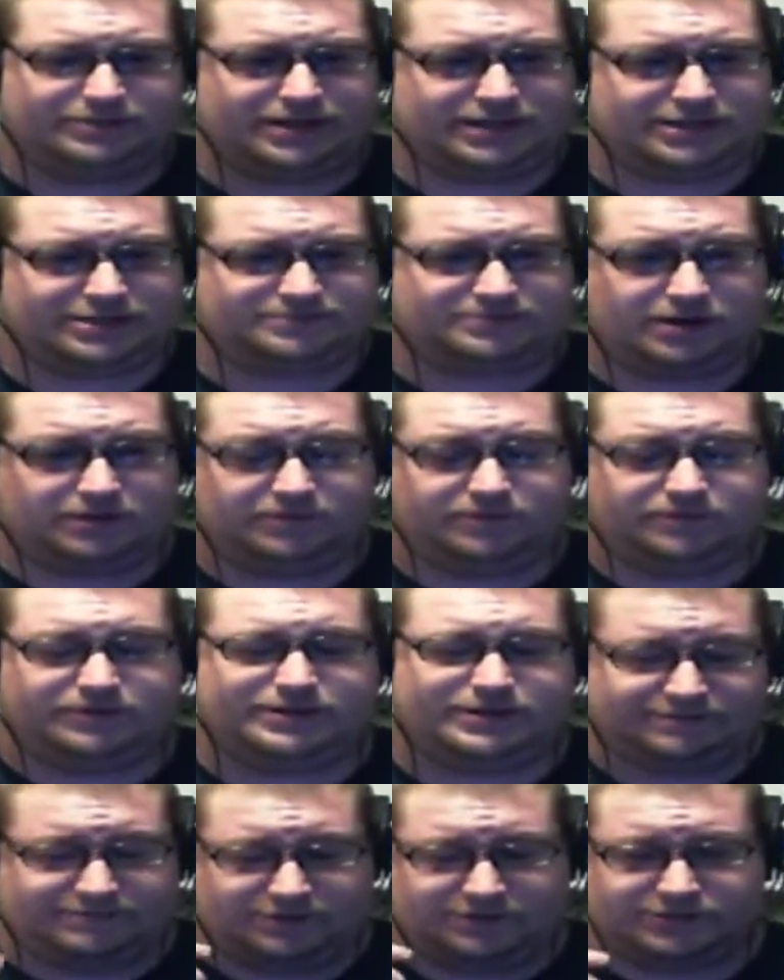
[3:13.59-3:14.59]
He's probably
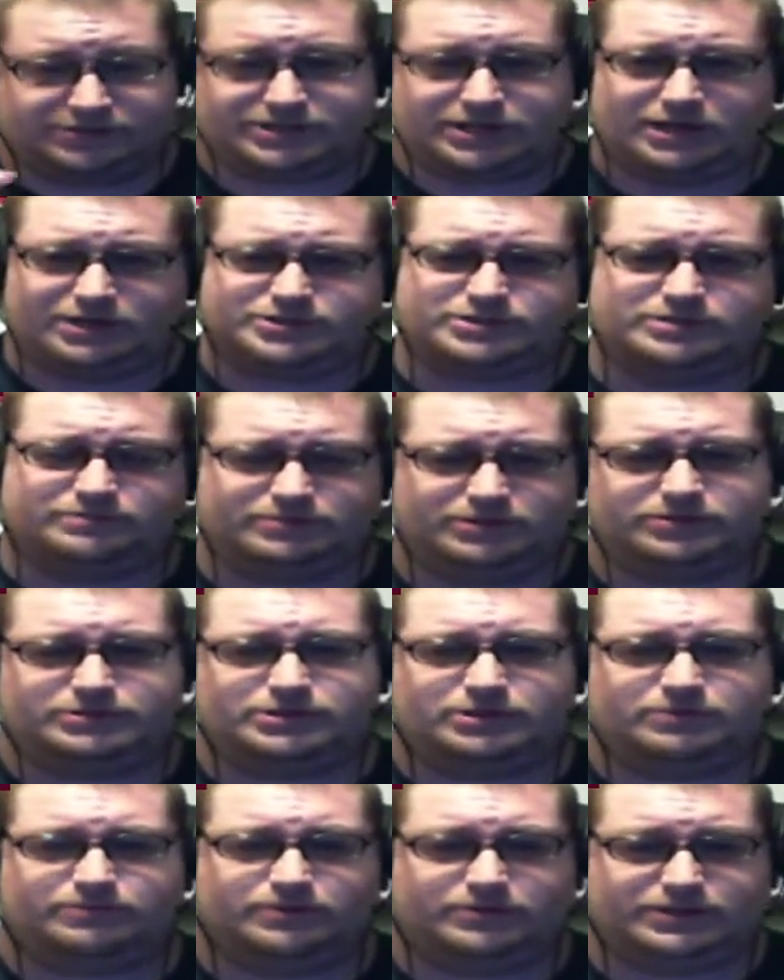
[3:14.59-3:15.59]
the most awesome
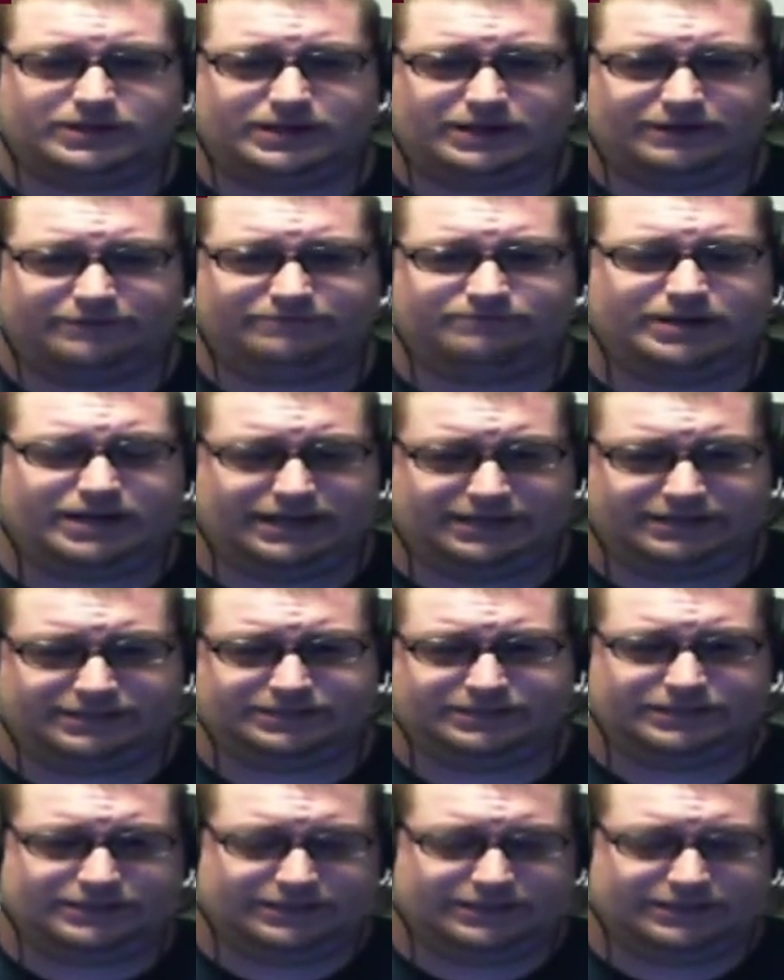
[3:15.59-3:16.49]
YouTuber that I've met,